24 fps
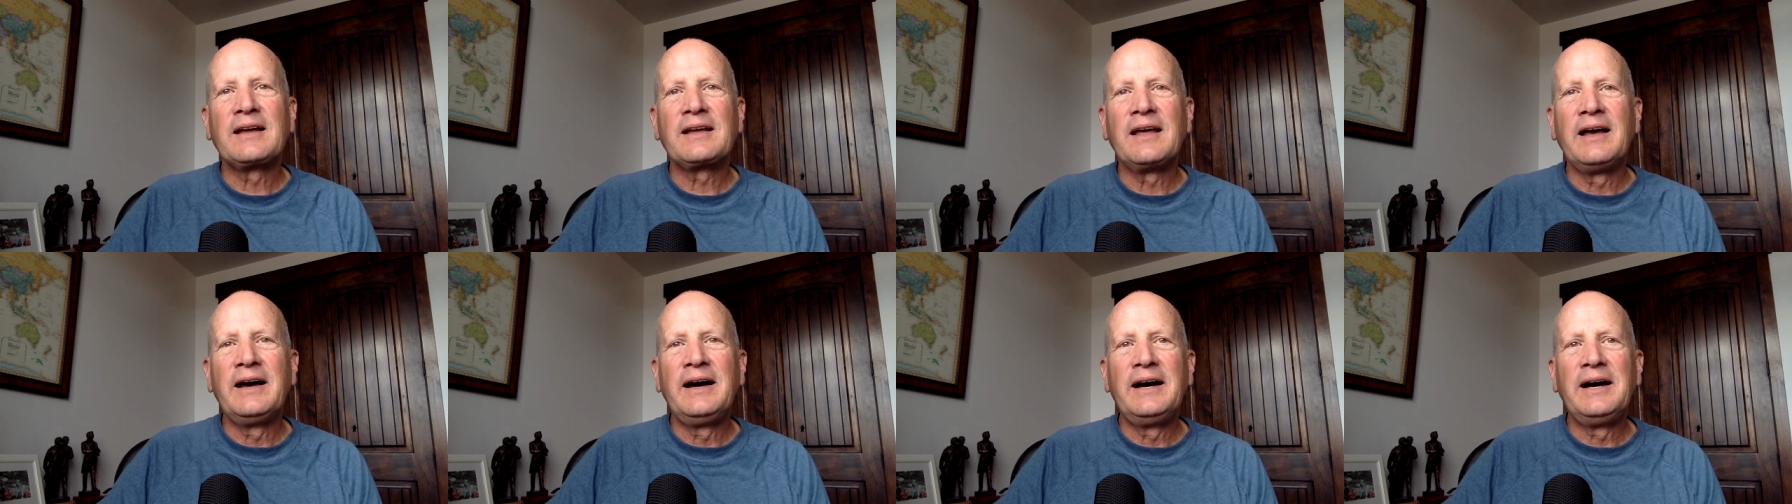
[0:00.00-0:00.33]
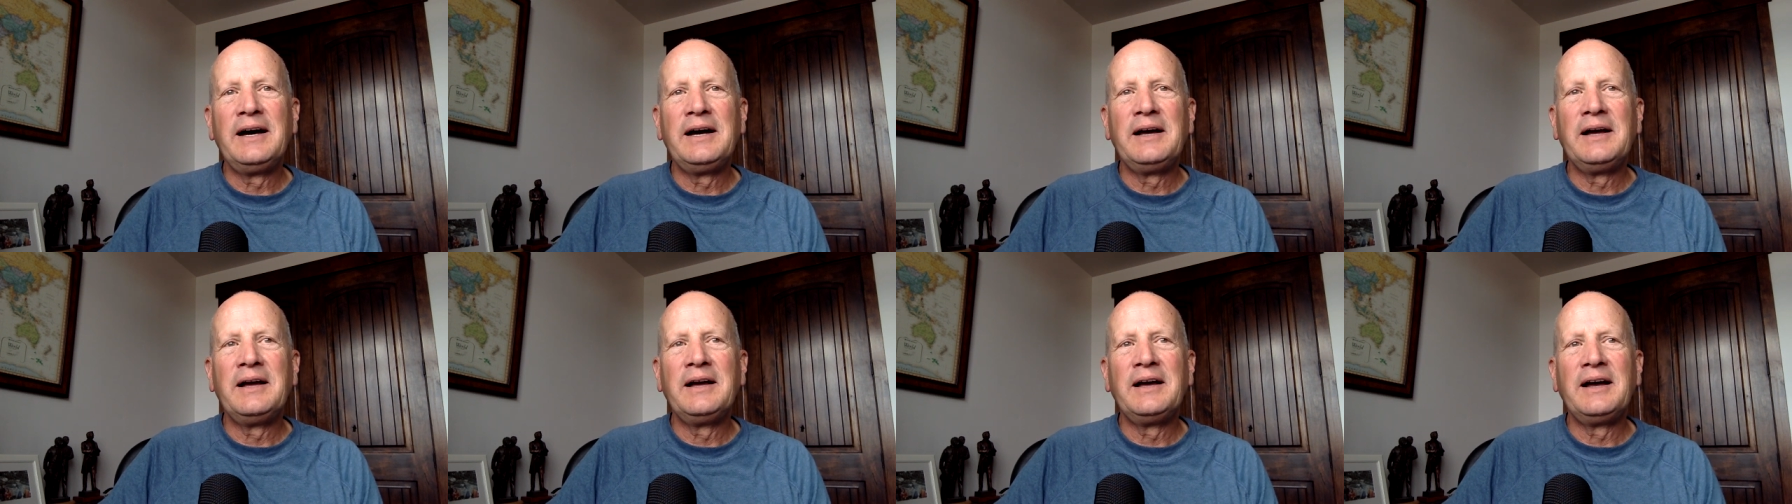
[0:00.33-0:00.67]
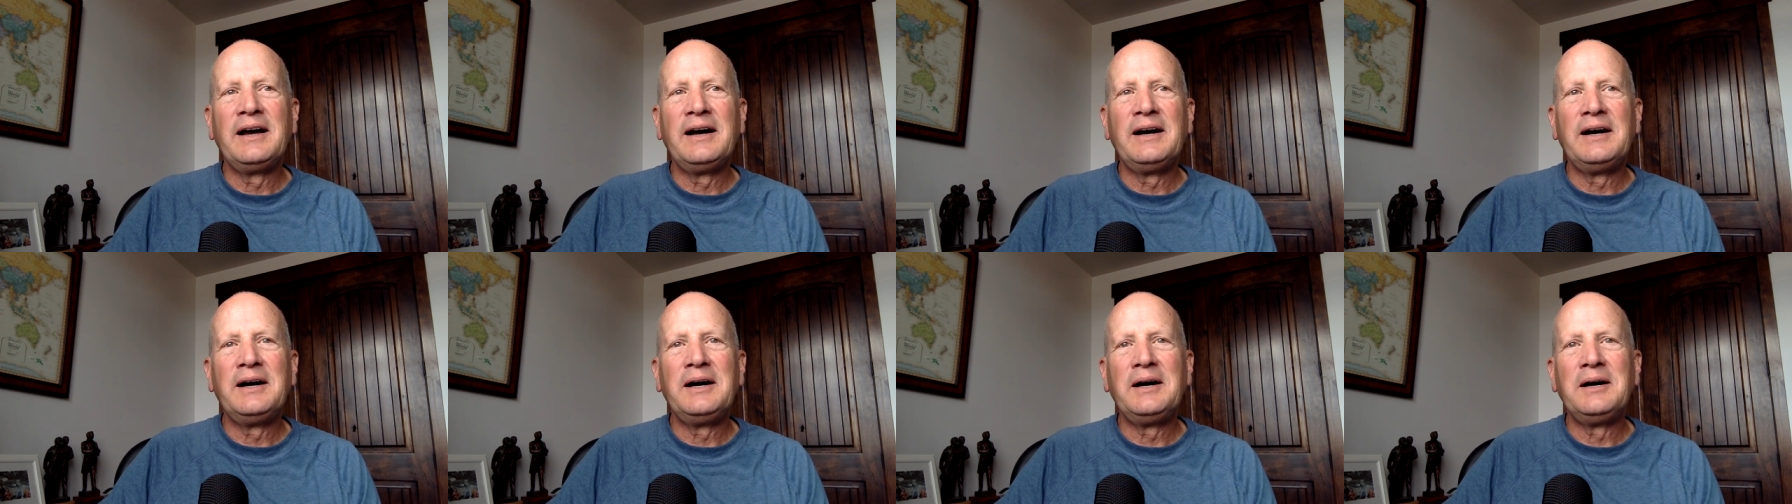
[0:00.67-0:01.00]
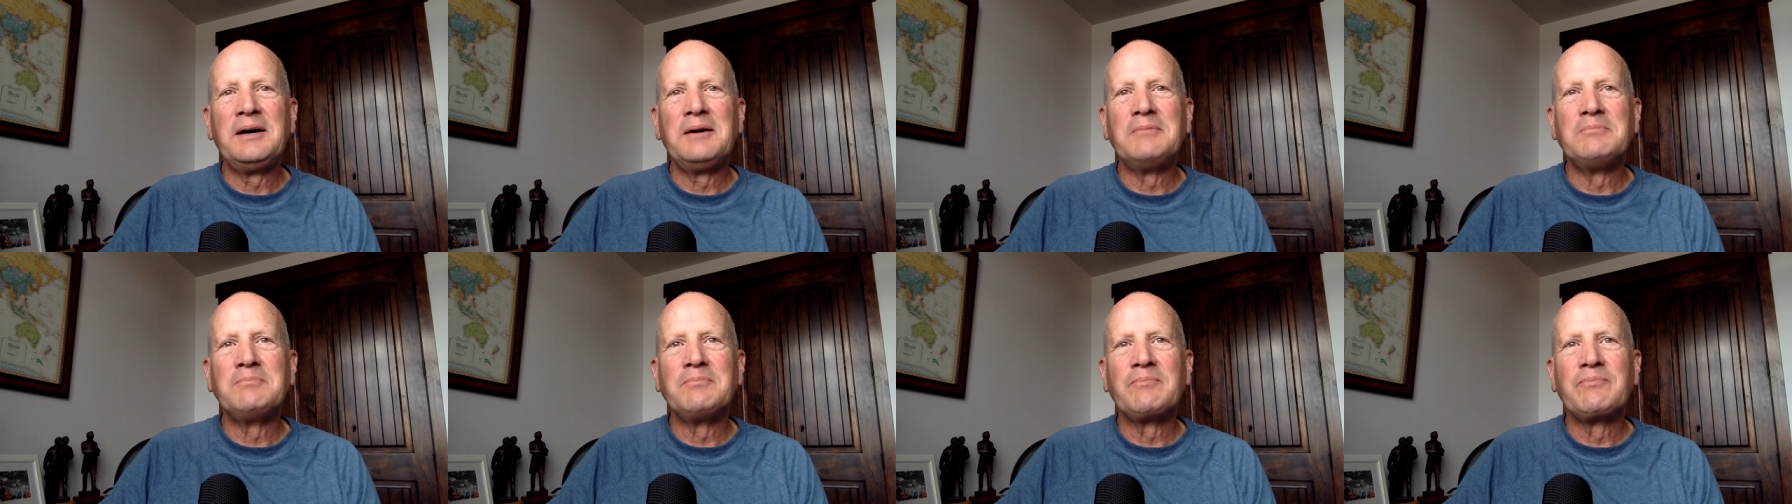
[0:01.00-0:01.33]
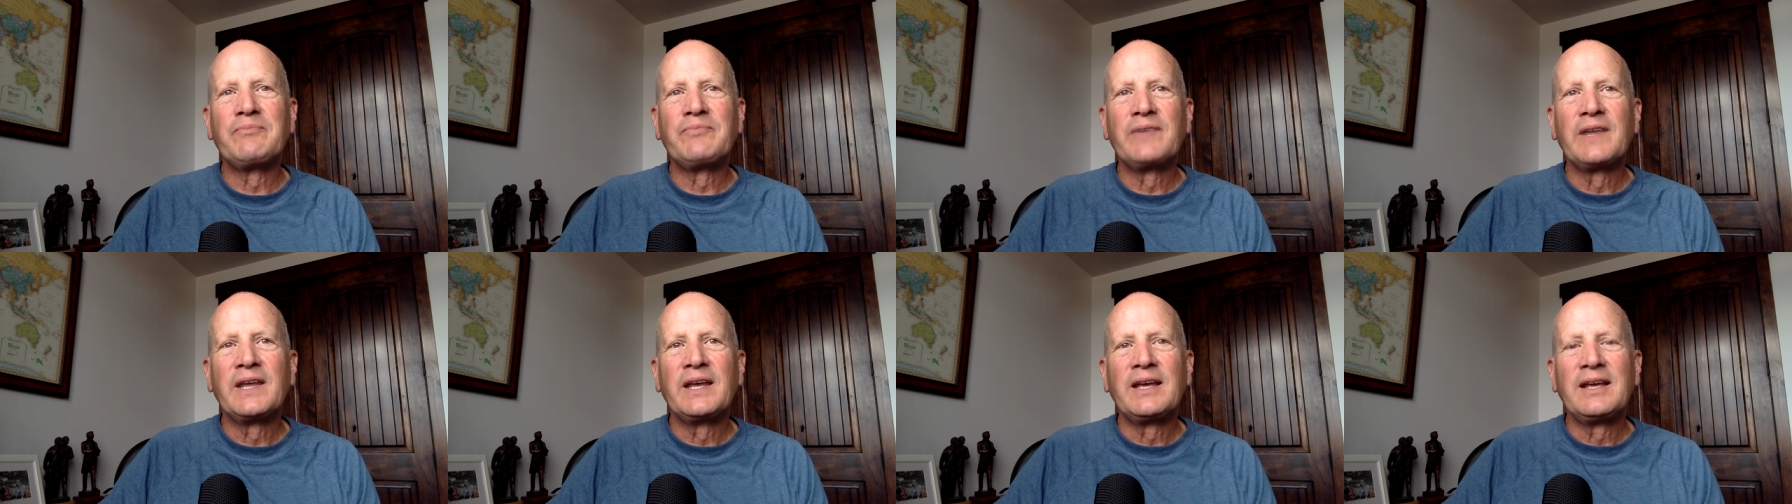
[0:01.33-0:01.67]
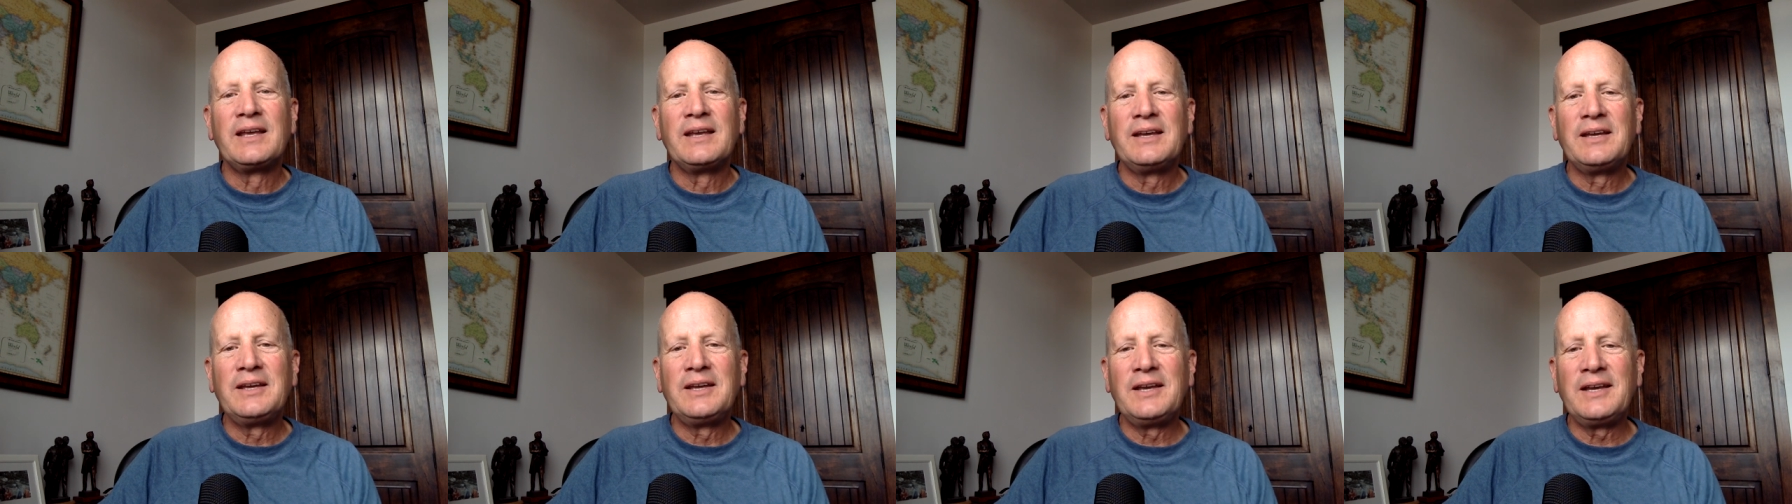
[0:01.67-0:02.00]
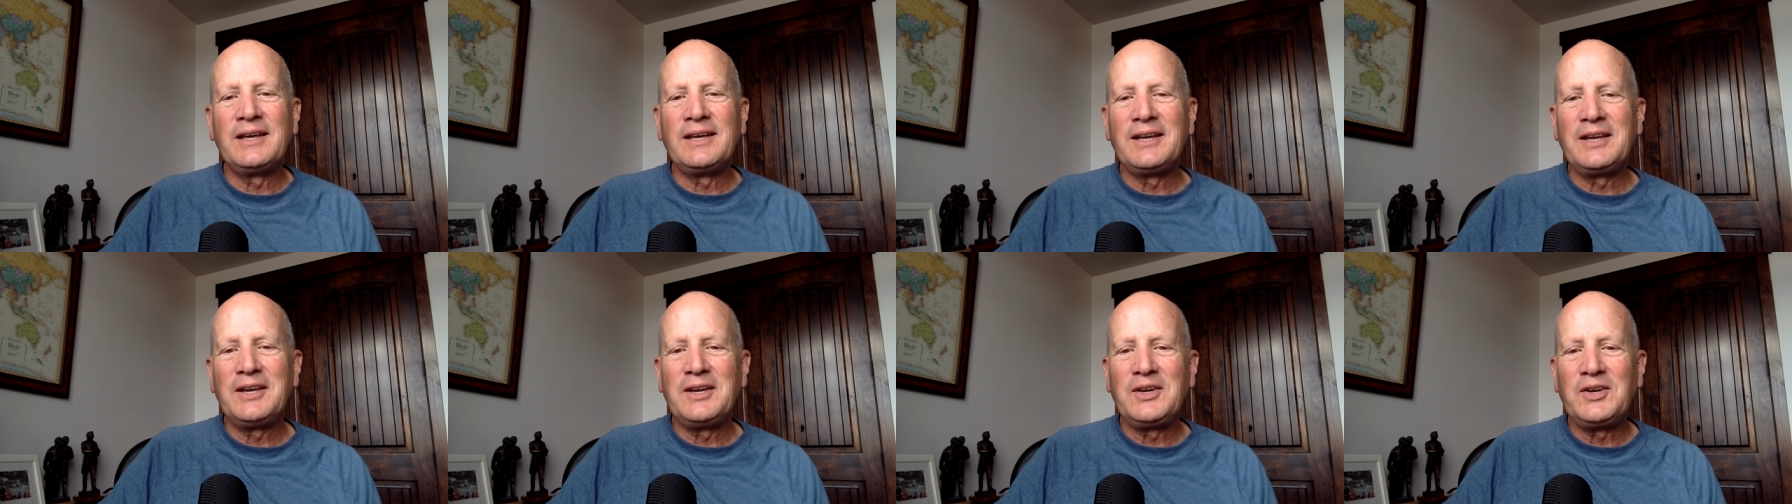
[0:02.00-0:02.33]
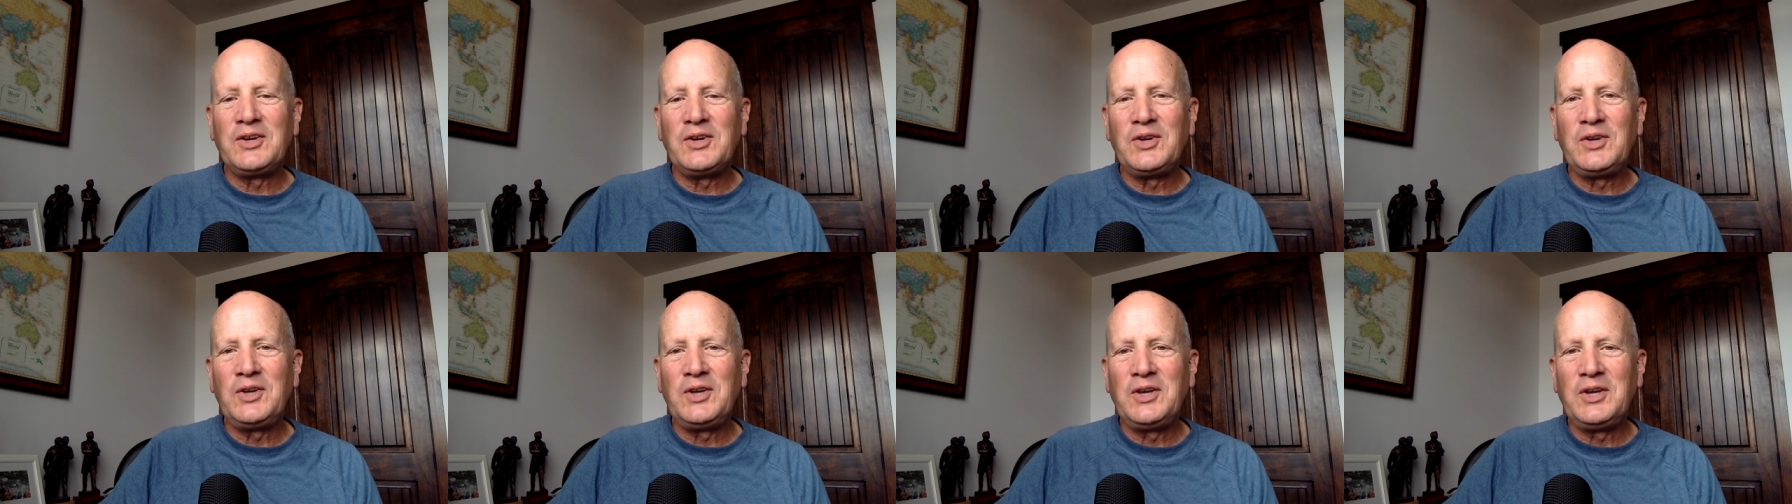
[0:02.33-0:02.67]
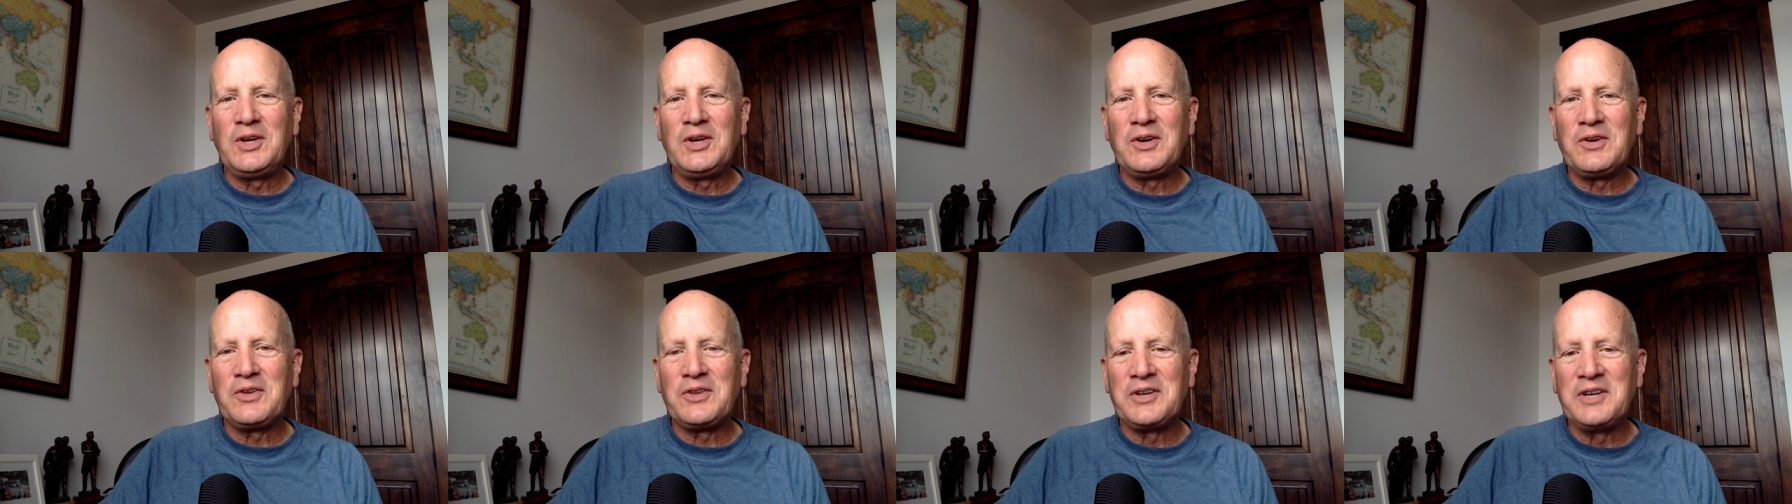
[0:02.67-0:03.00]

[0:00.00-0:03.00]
uh, um, you know,